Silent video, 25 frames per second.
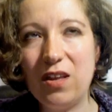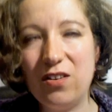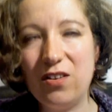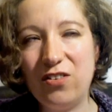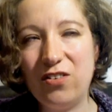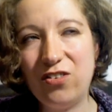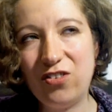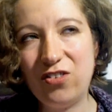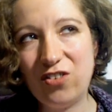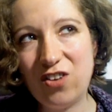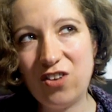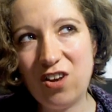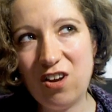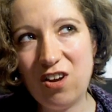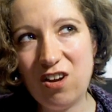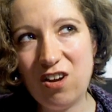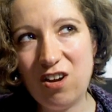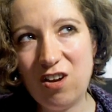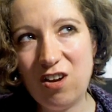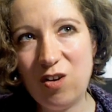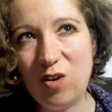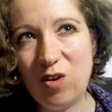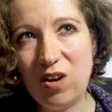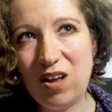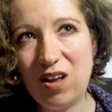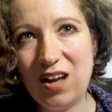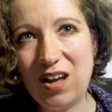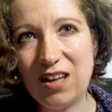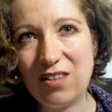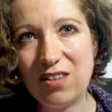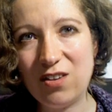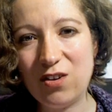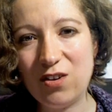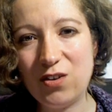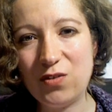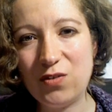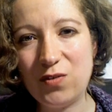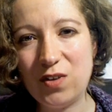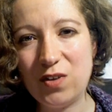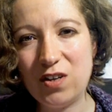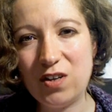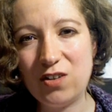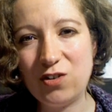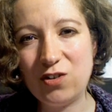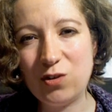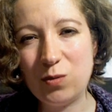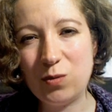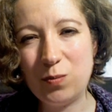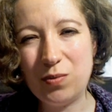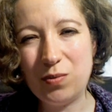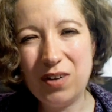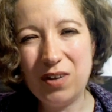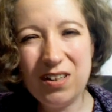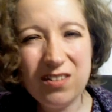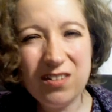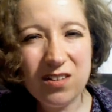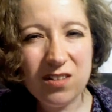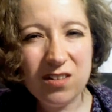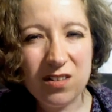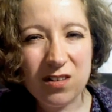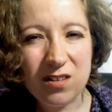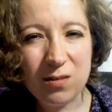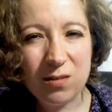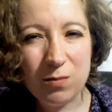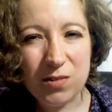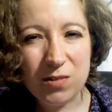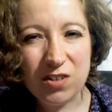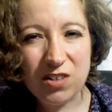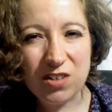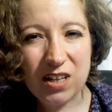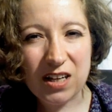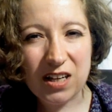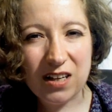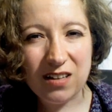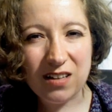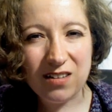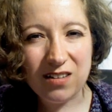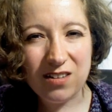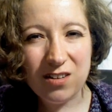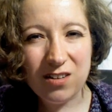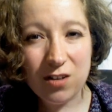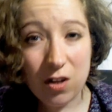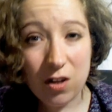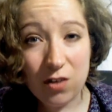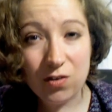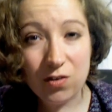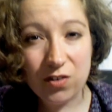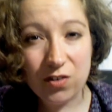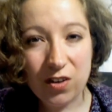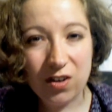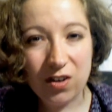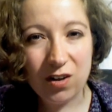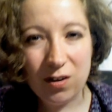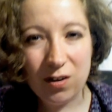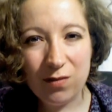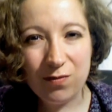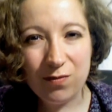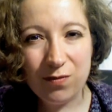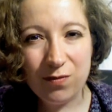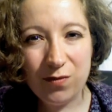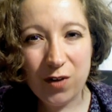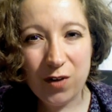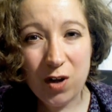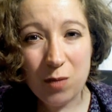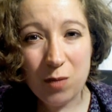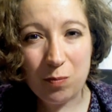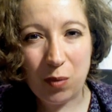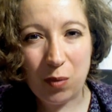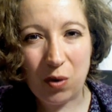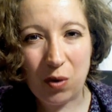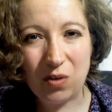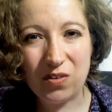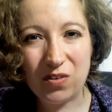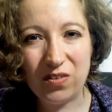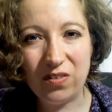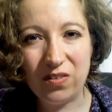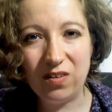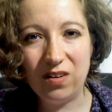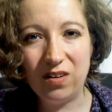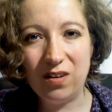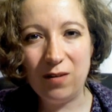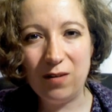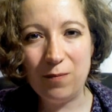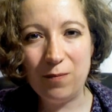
So, like those virtual presence machines, you know, those uh, Vertbots?